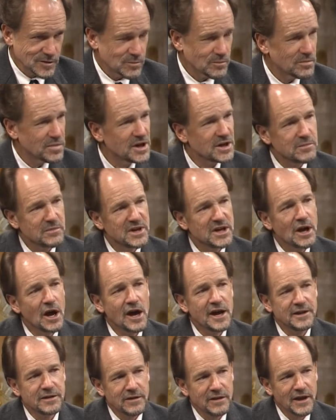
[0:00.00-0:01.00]
But
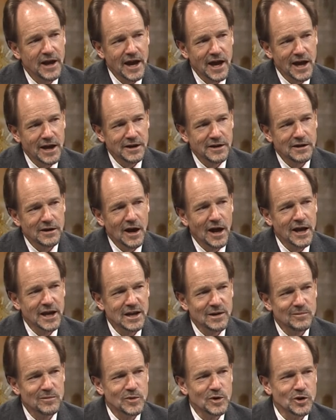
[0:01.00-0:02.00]
beyond that, I
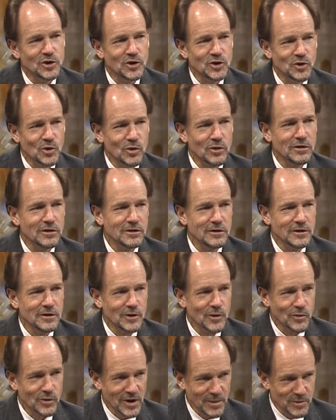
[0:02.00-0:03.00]
am your
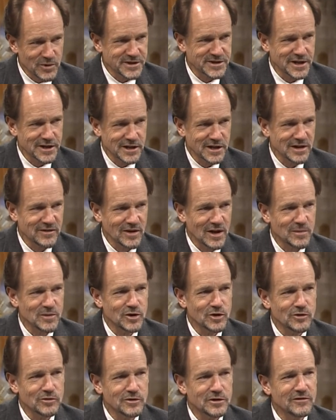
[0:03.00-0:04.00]
representative. I'm
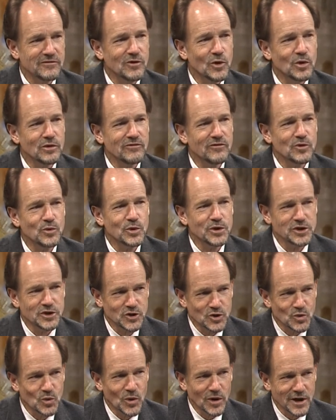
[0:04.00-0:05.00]
here to vote for what
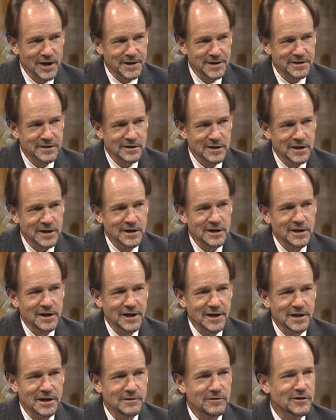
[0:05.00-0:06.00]
you want.
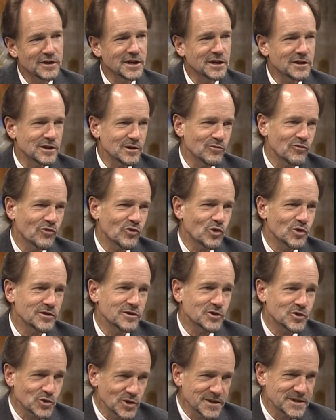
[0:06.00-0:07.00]
And I thank them for the
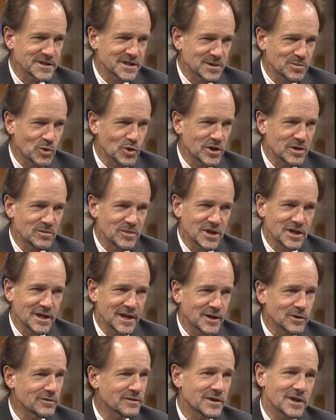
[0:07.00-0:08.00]
trust they put in me, and
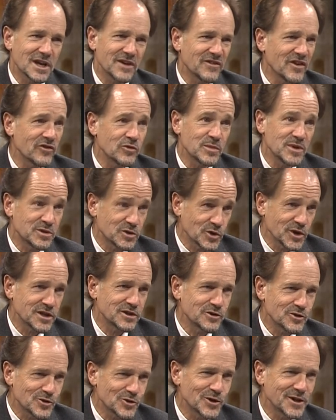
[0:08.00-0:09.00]
I don't think I've ever betrayed
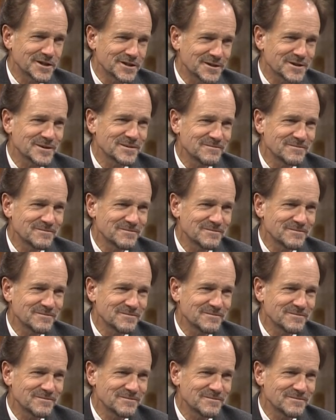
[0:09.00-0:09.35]
their trust.